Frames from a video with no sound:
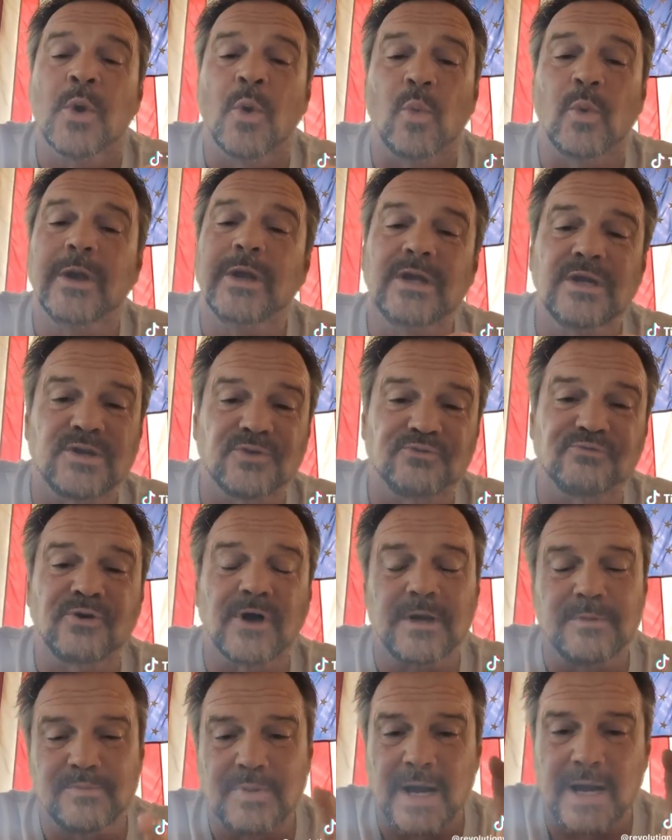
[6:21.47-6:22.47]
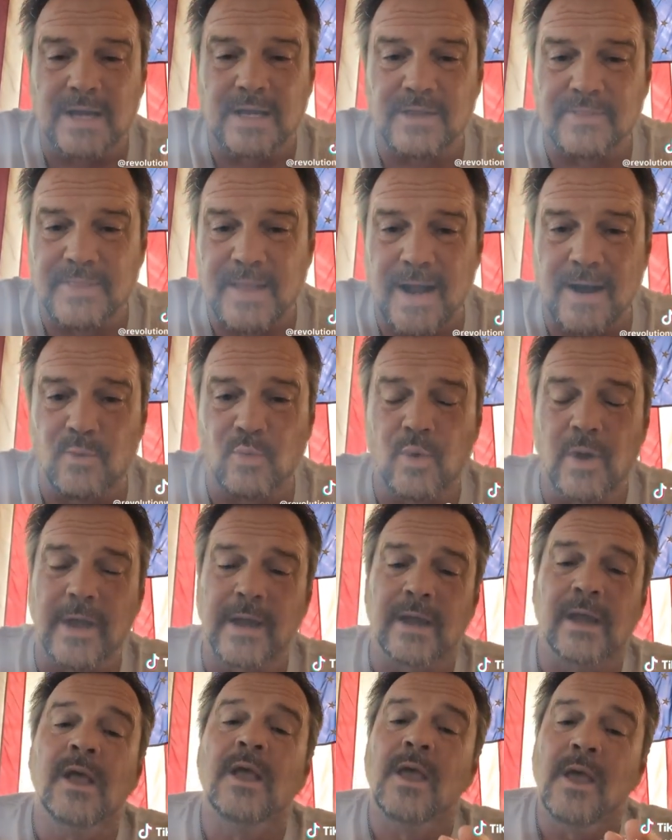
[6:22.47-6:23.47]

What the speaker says: We need to fight back in that way.